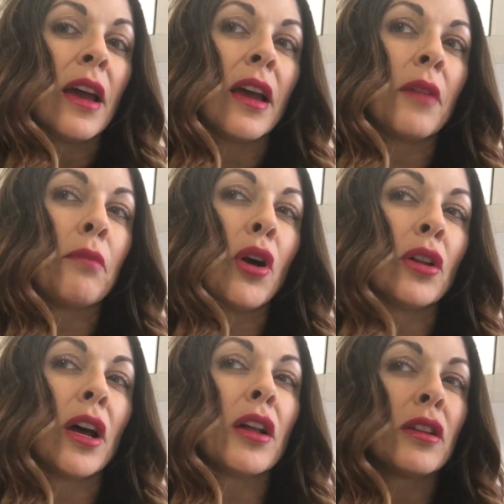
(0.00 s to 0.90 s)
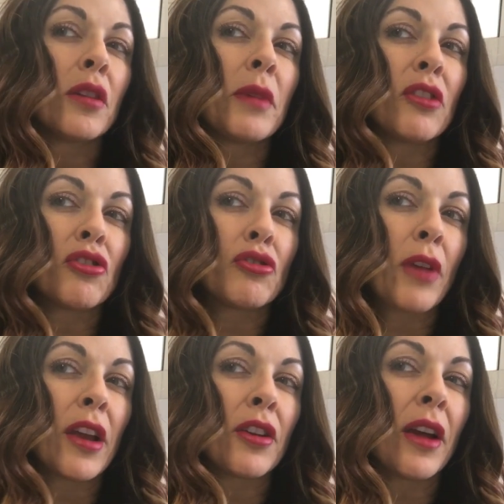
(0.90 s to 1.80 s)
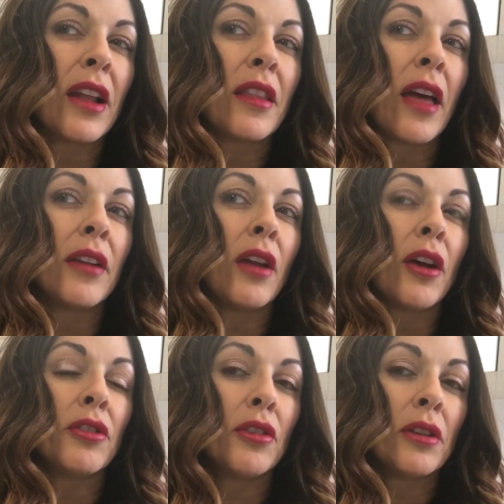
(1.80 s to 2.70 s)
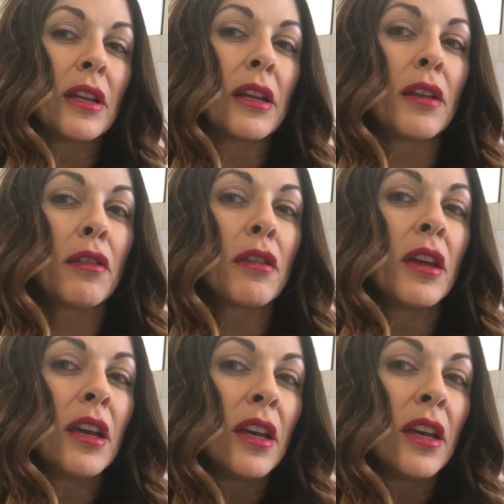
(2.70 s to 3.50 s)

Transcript: and pull it a little bit straighter, and then underneath